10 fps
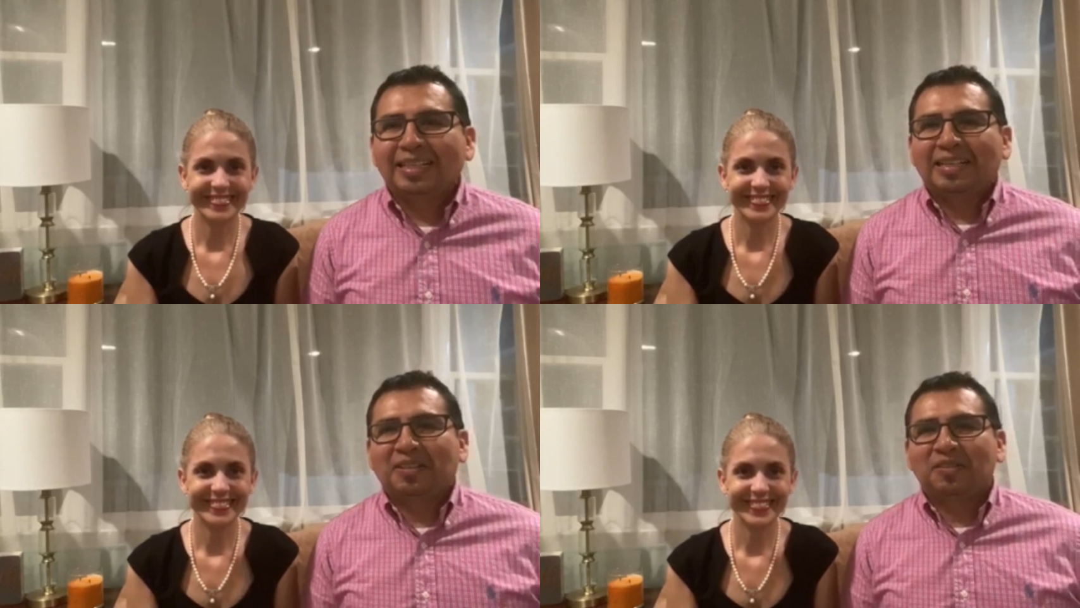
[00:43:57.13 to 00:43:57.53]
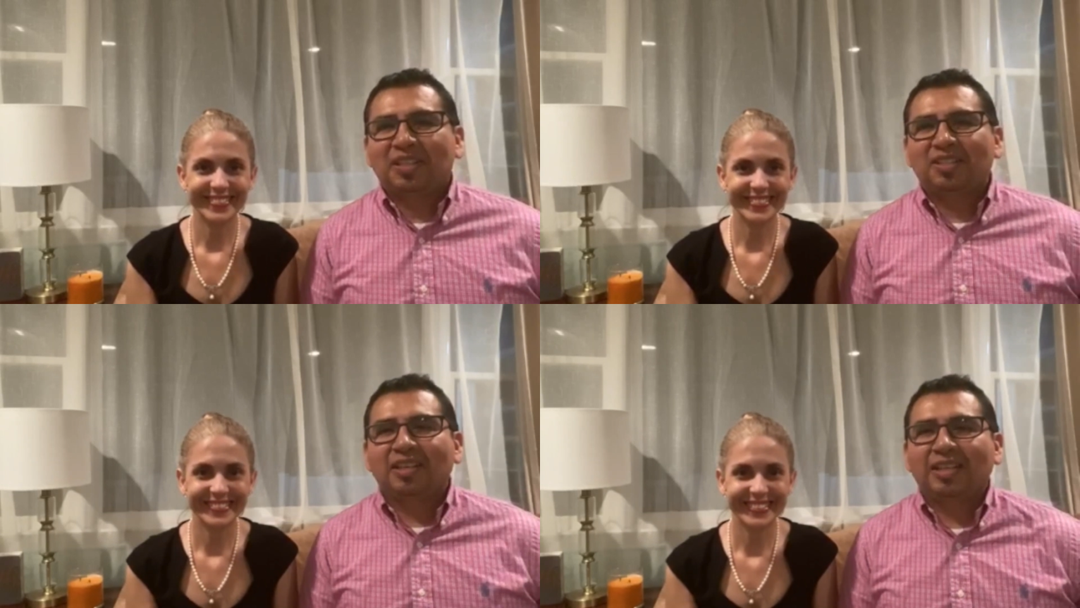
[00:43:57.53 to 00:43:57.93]

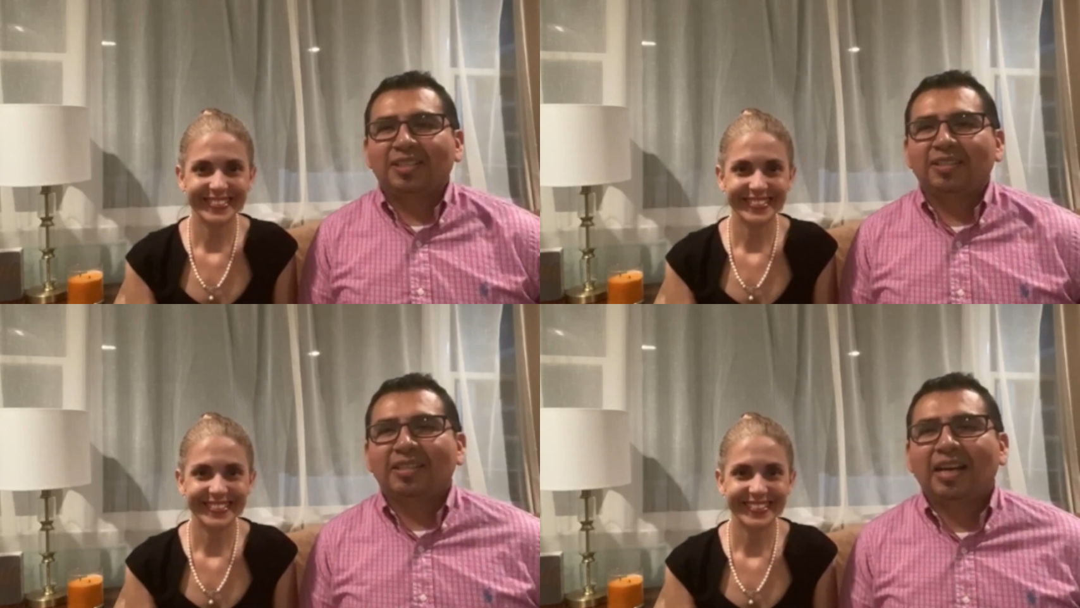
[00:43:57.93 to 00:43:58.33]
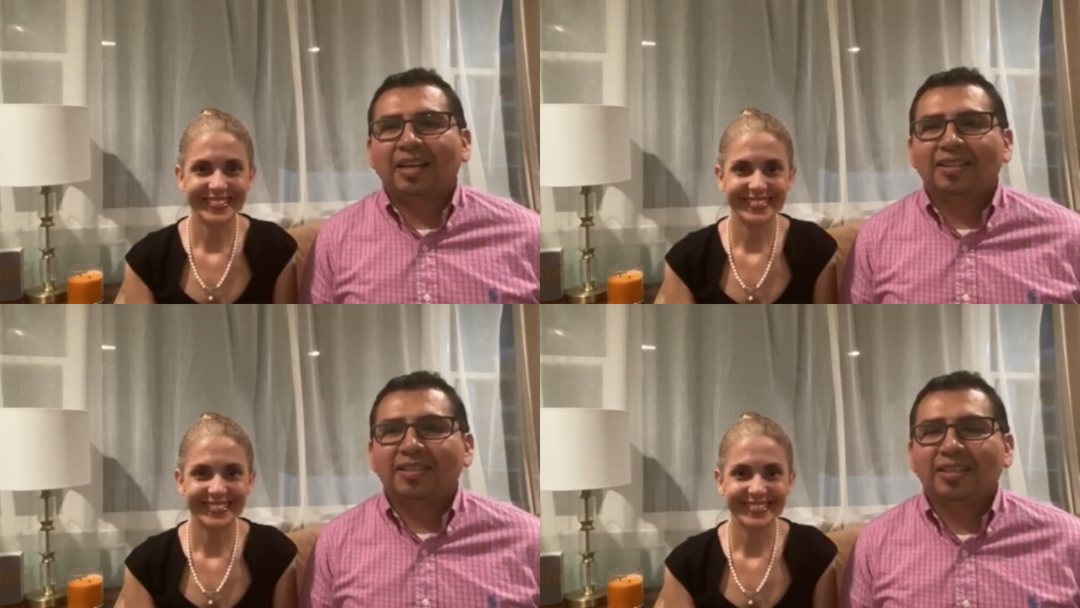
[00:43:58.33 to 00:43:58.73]
Speaker 1: Congratulations,
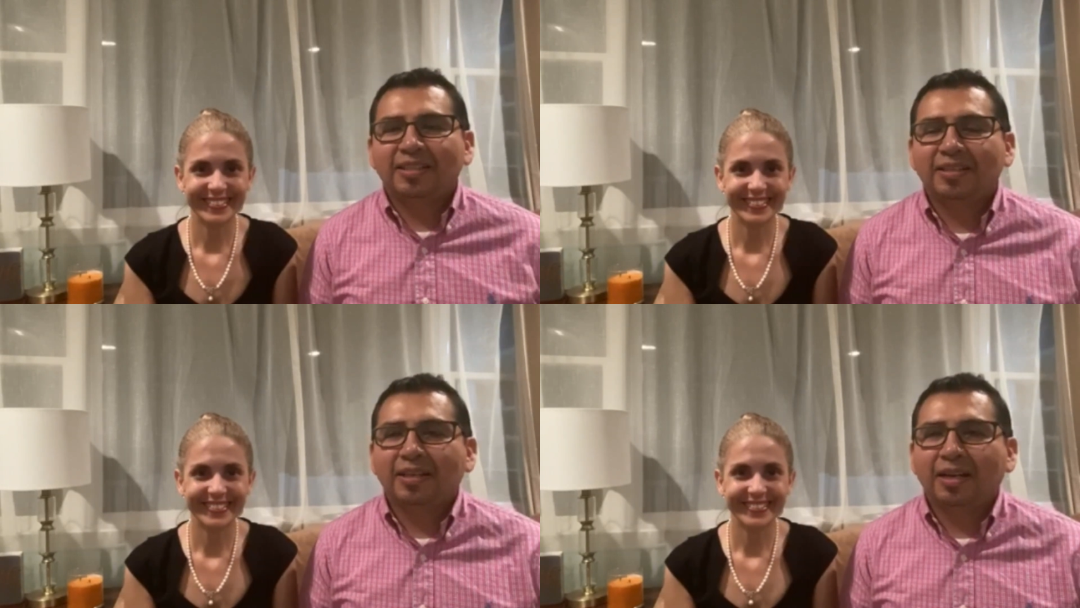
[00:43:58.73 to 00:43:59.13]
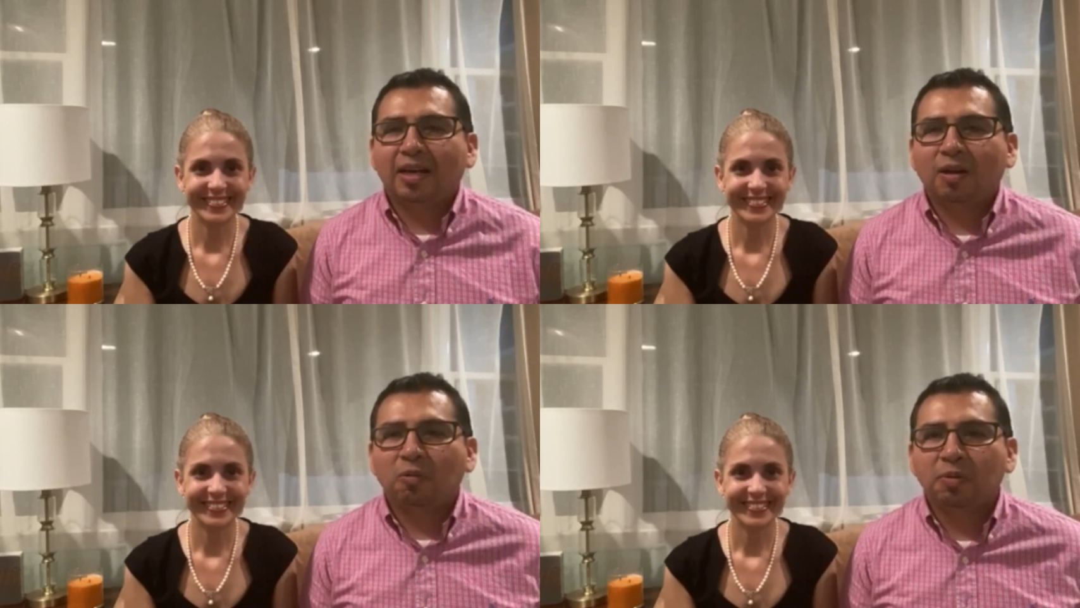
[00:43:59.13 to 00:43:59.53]
Allison.
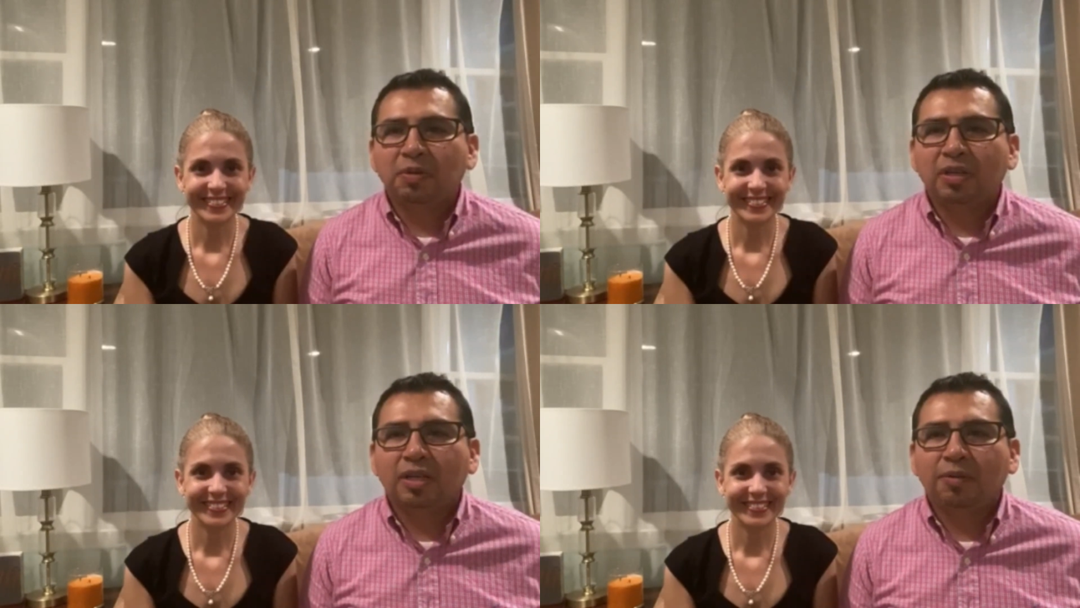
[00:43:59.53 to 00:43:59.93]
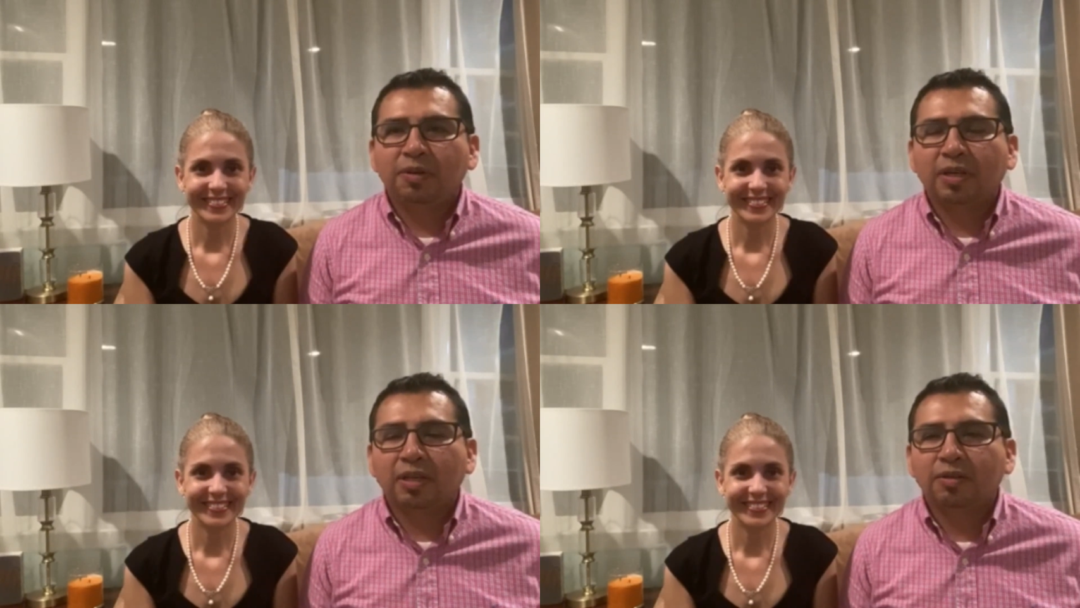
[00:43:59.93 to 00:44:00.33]
Uh, we believe
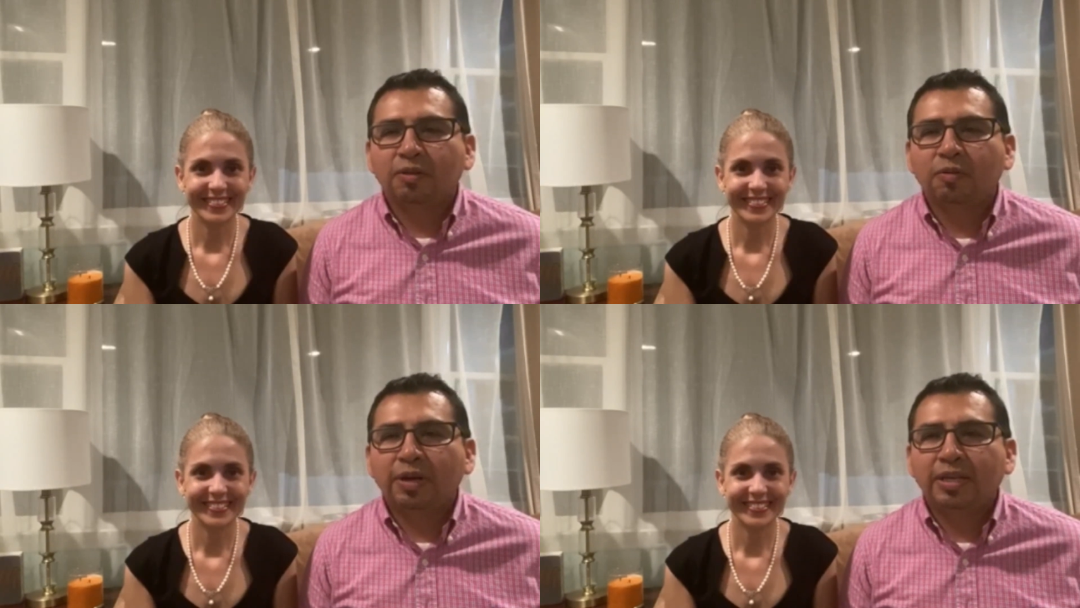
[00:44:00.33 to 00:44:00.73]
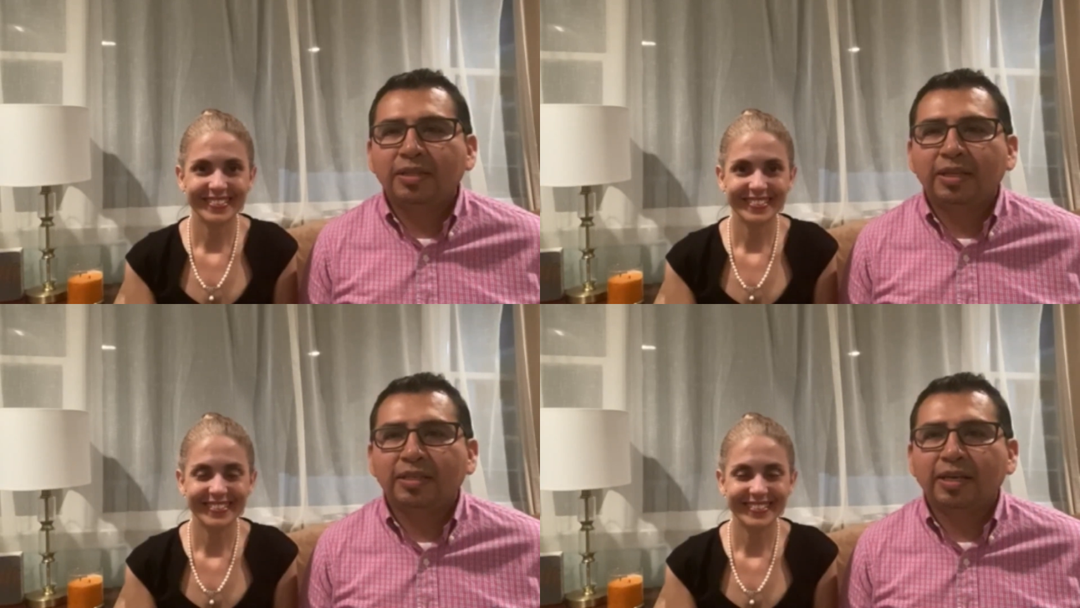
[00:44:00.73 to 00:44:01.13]
you're going to do great
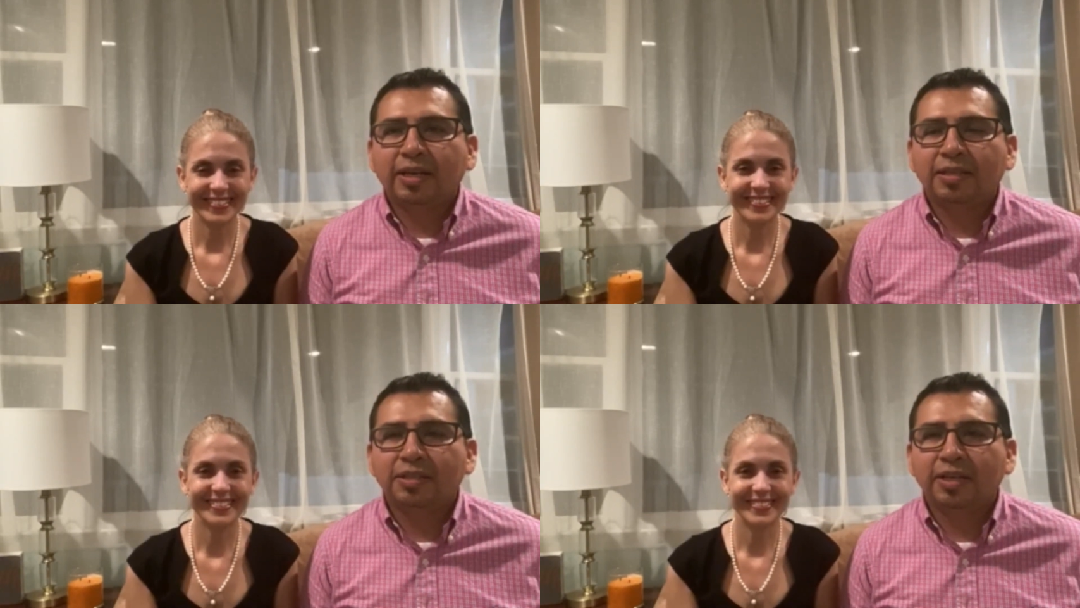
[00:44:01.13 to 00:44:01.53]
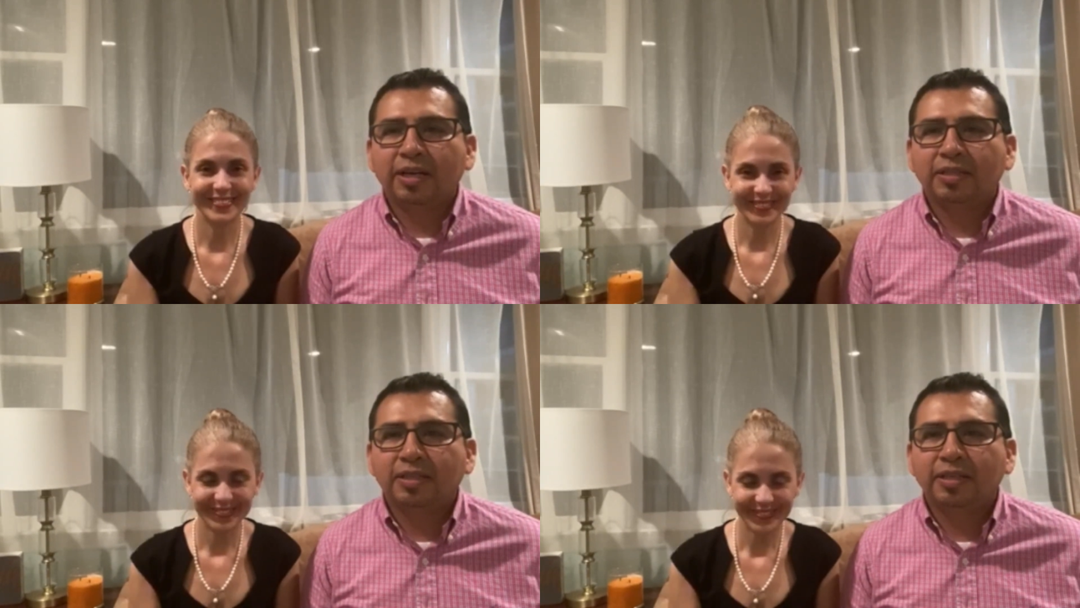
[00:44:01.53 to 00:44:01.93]
things at
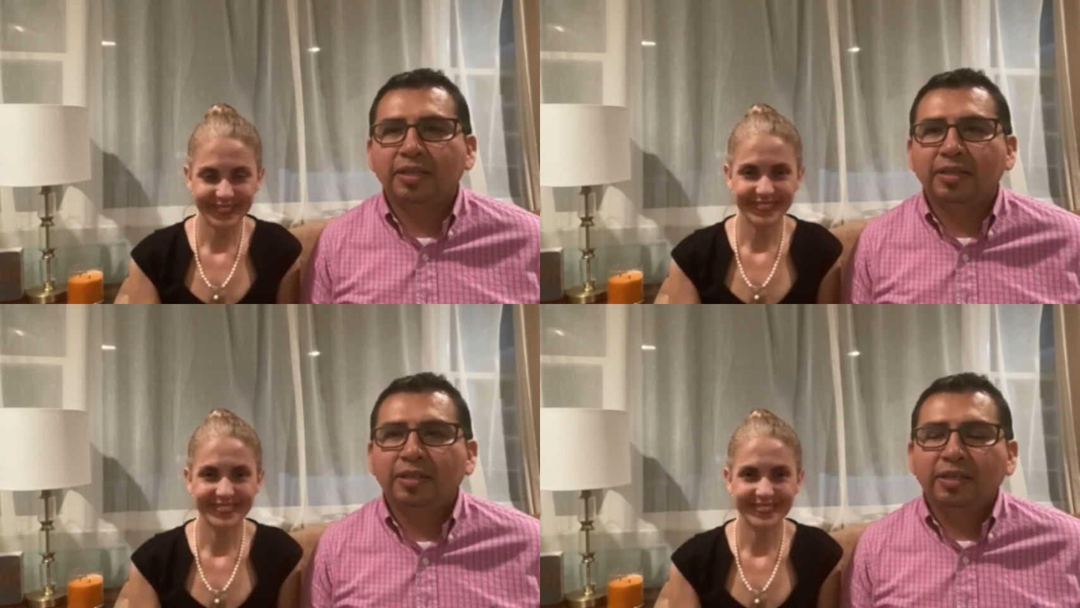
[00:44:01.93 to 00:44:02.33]
NJIT.